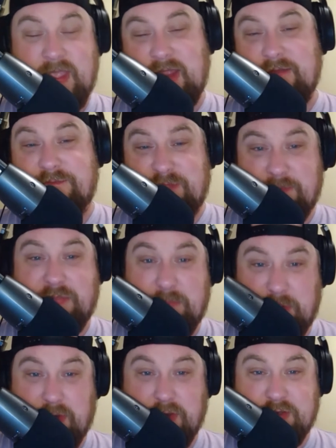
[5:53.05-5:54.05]
and flipped the
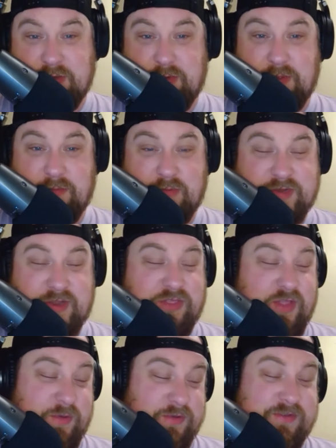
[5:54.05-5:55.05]
bird to him, which I
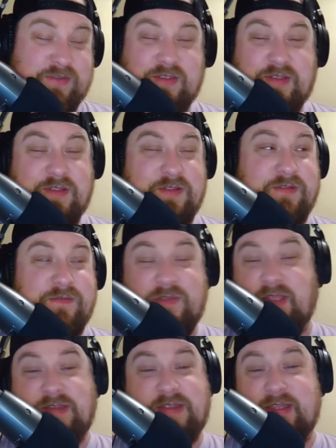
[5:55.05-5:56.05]
thought was
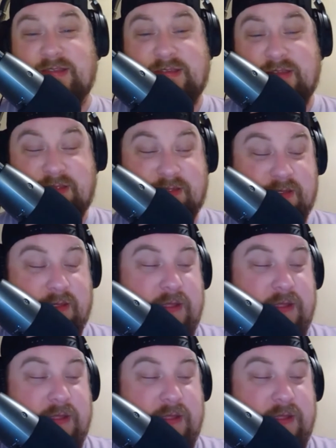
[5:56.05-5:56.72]
fantastic.